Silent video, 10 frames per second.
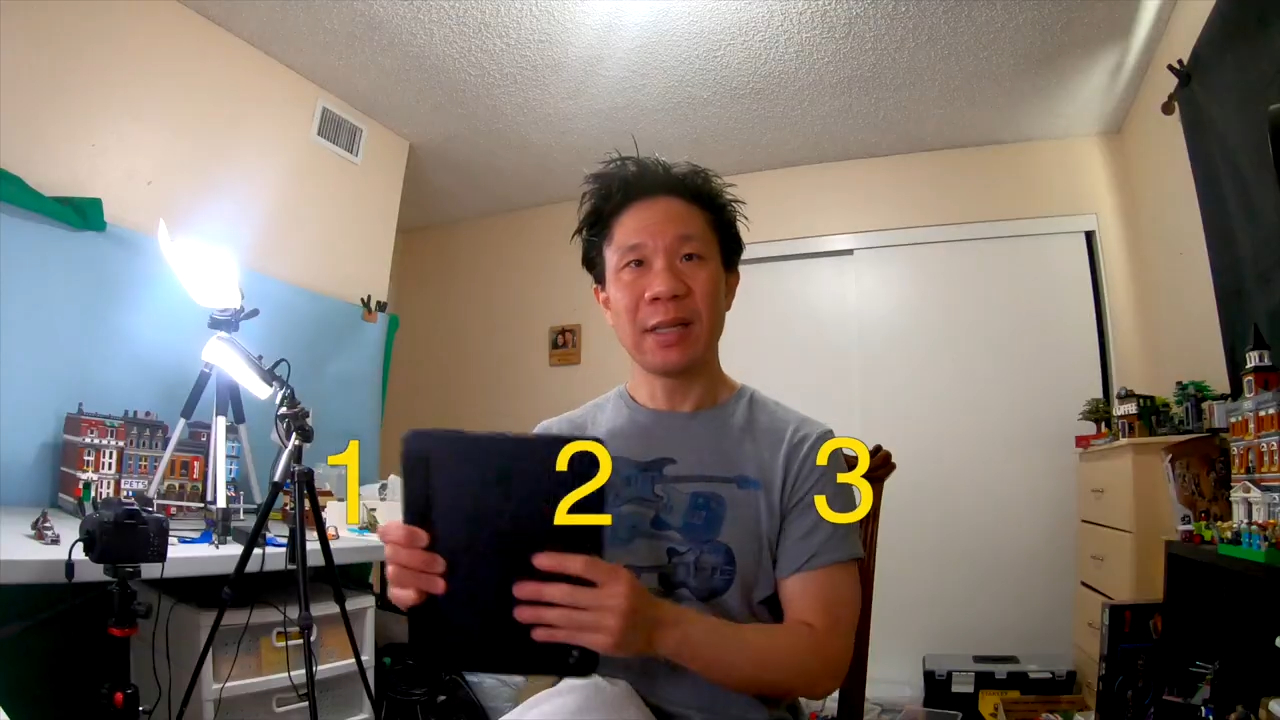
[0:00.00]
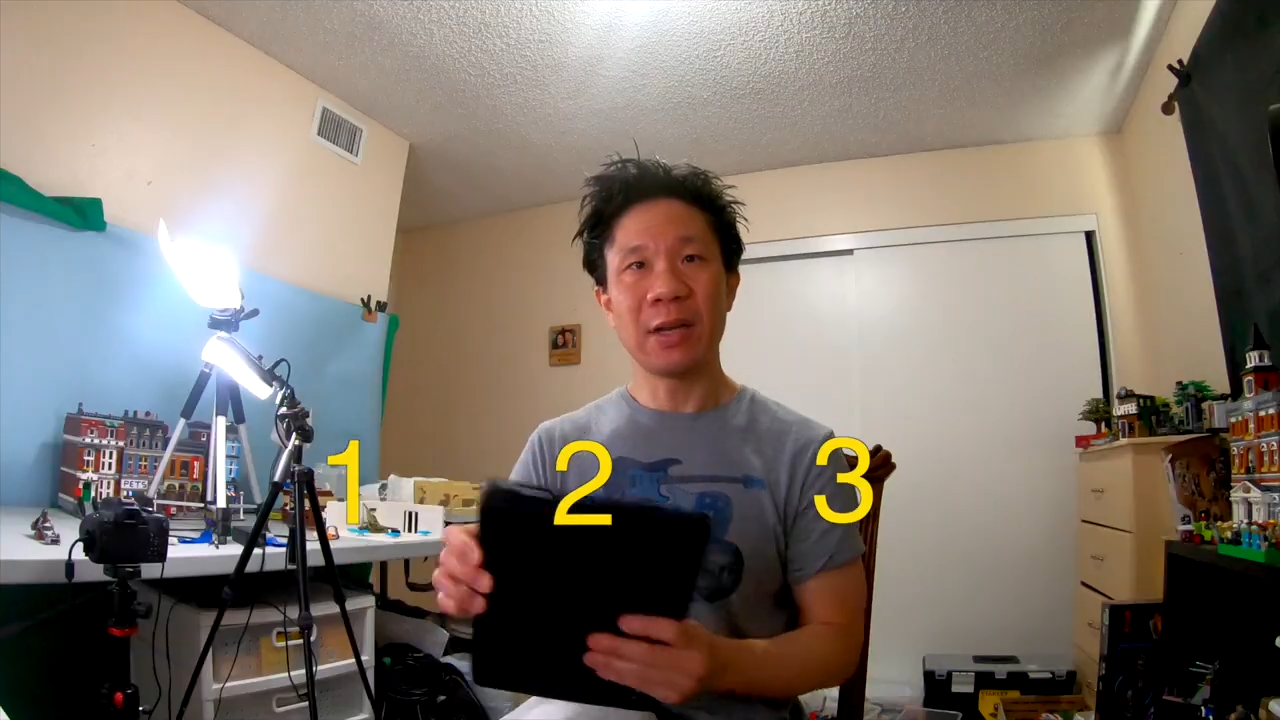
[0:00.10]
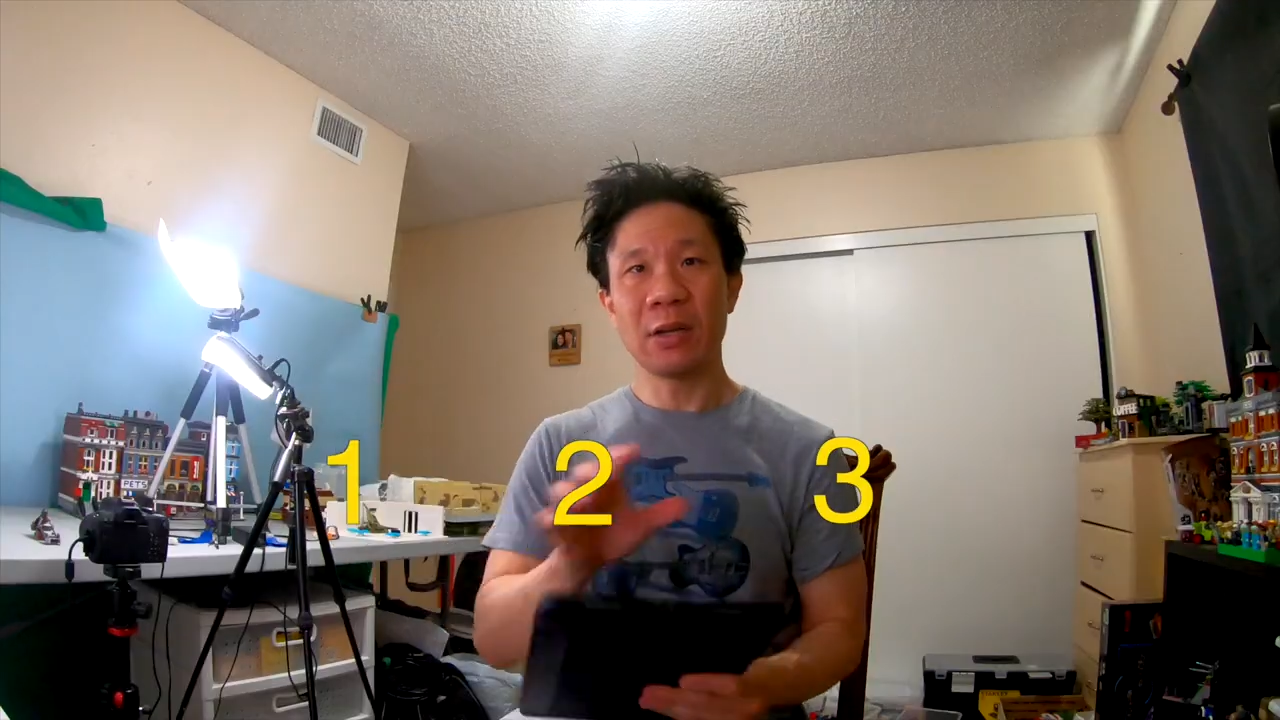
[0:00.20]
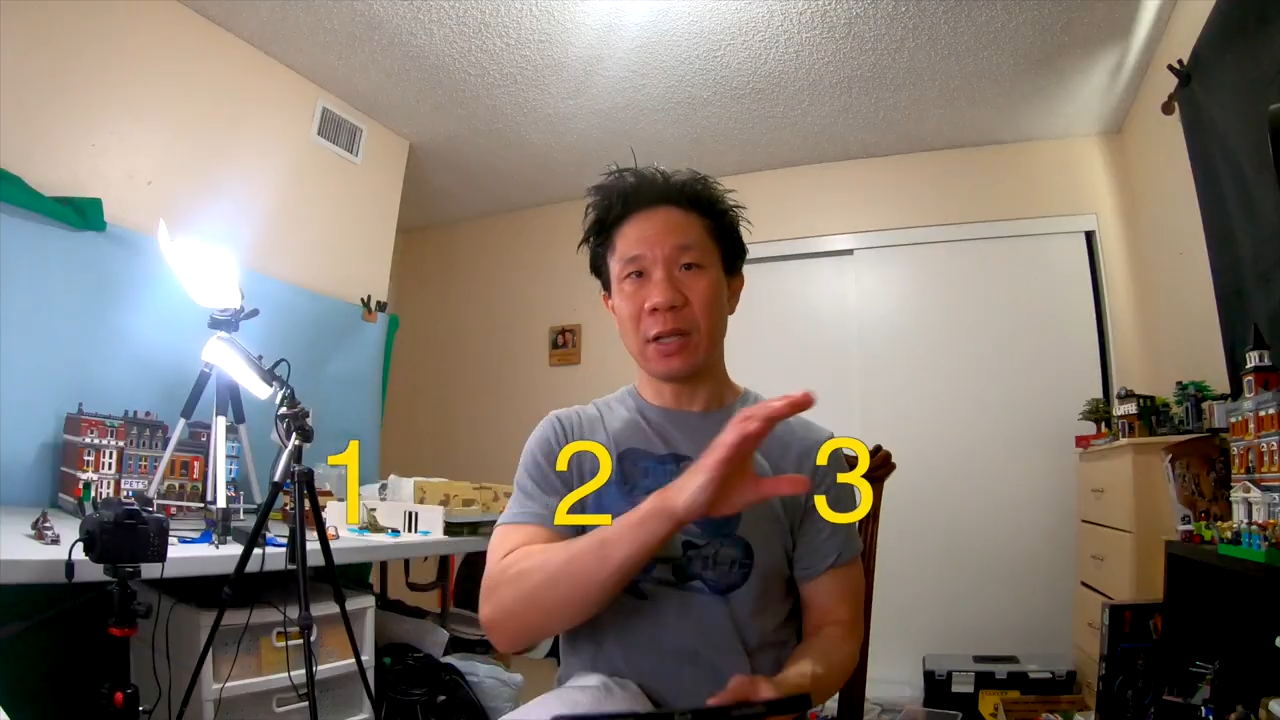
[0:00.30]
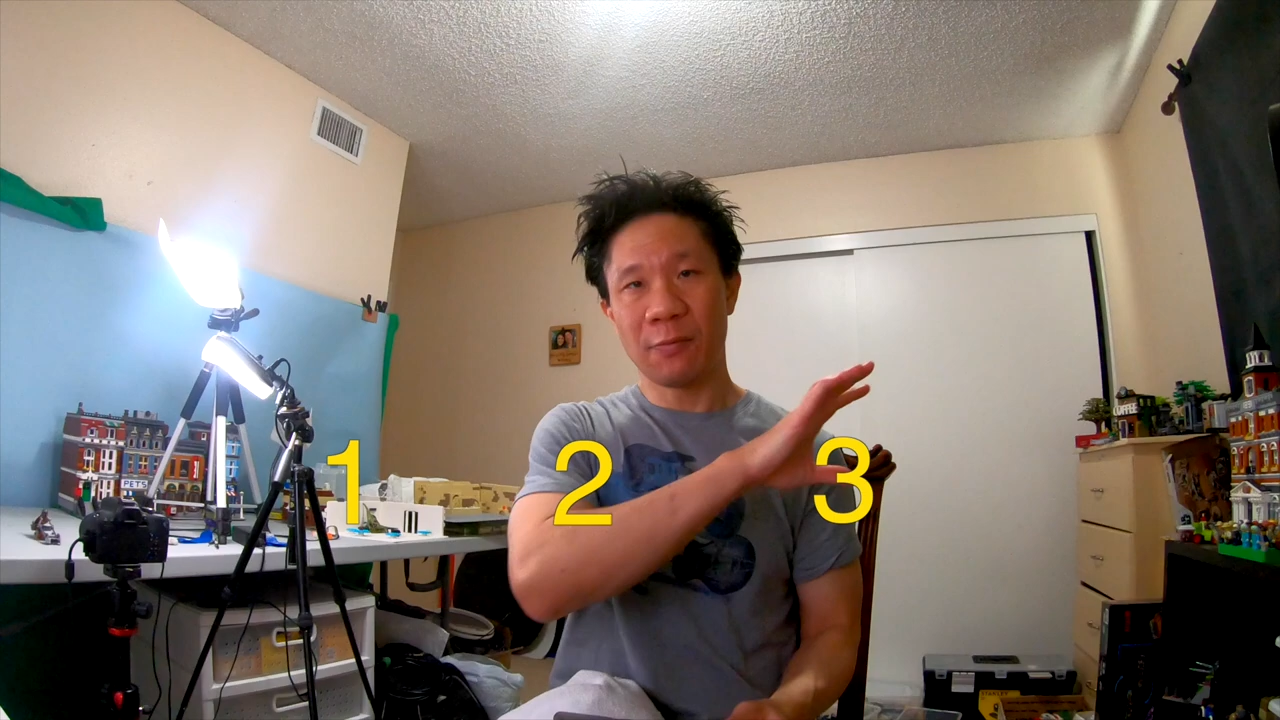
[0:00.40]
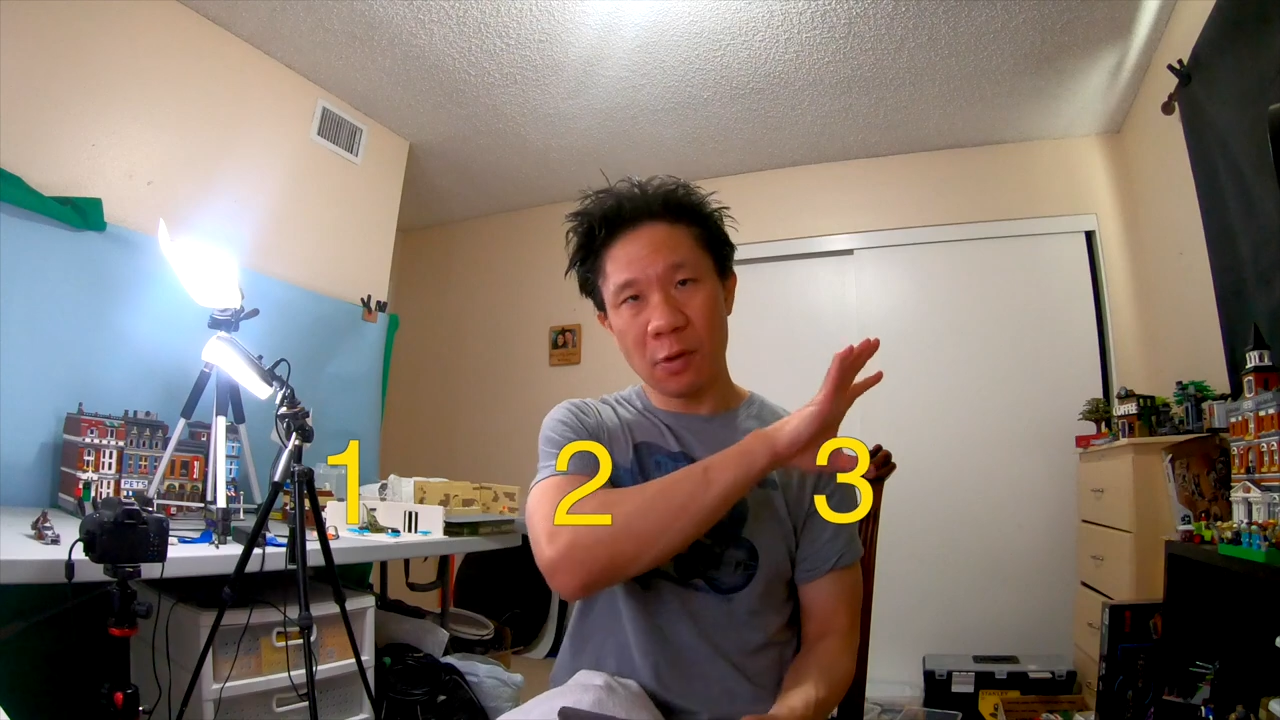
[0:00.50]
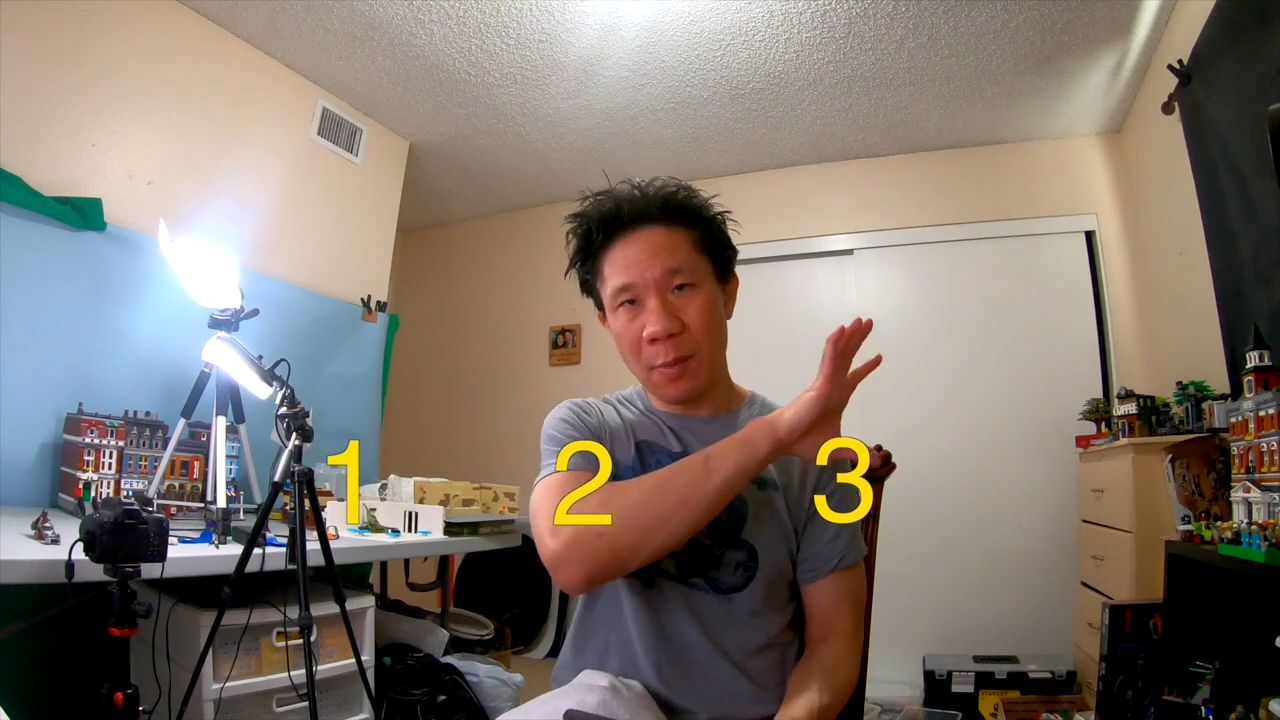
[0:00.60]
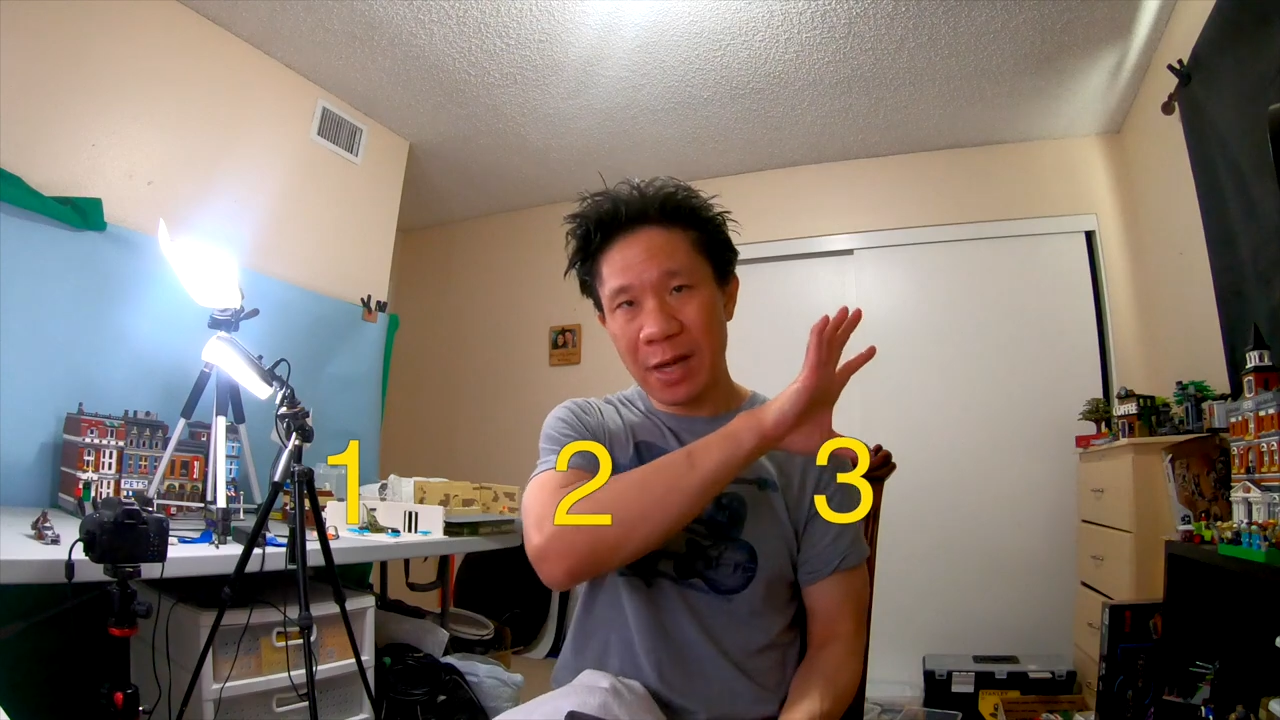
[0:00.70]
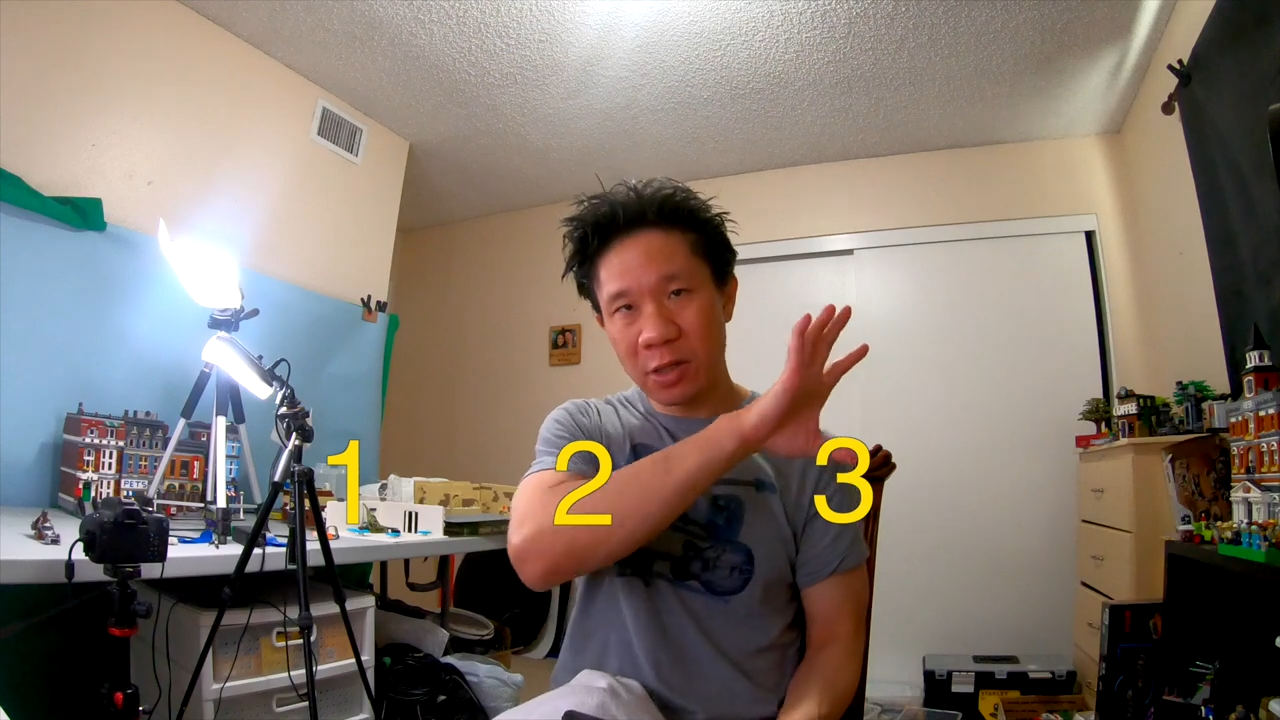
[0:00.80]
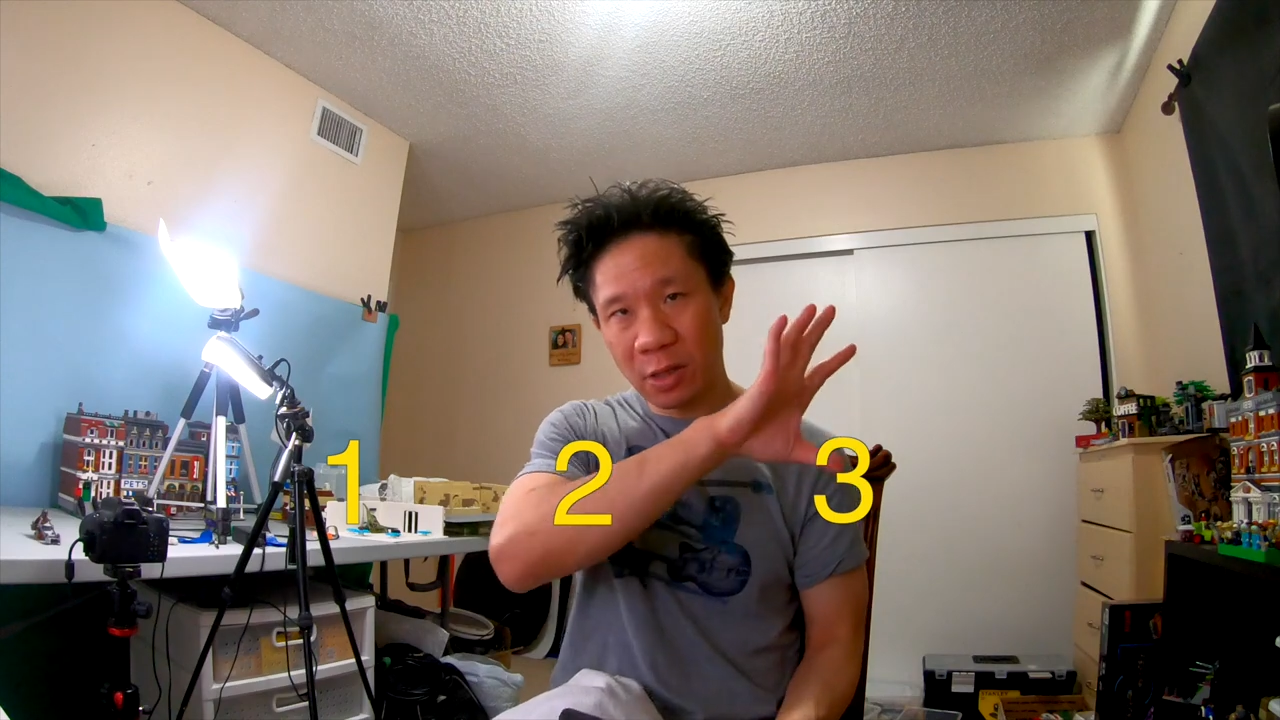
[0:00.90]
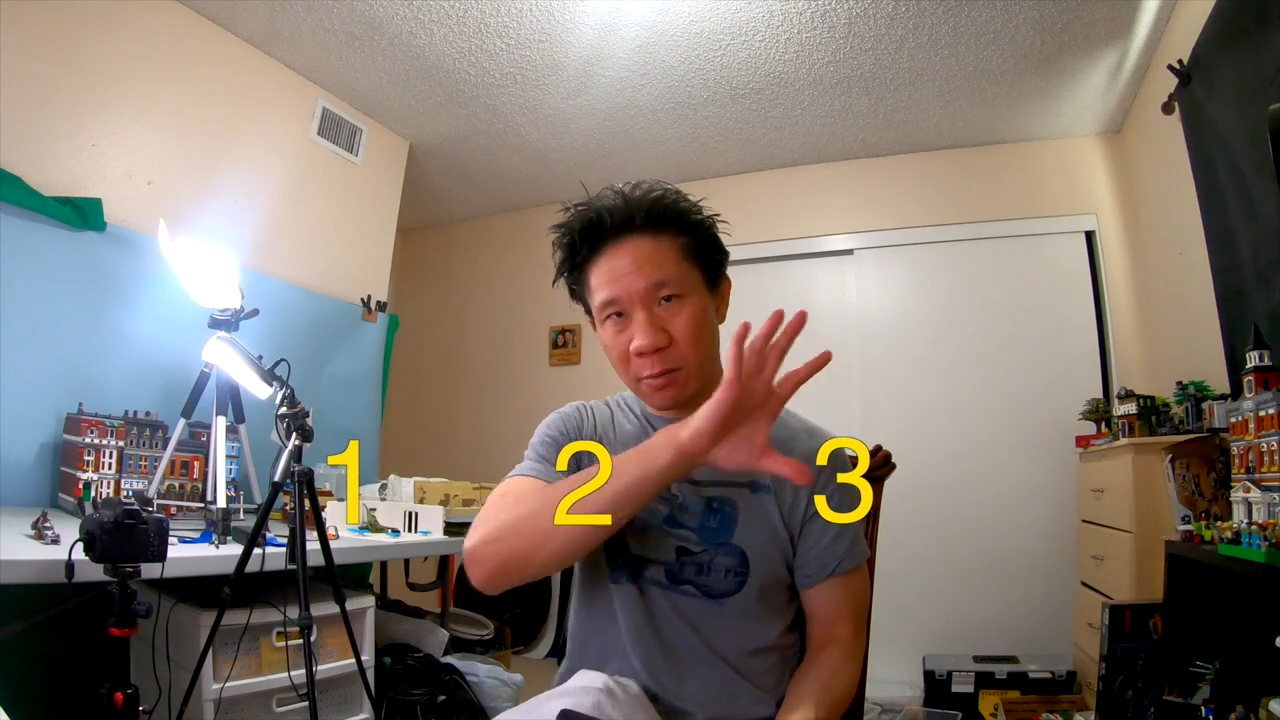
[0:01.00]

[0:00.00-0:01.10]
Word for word: then if you imagine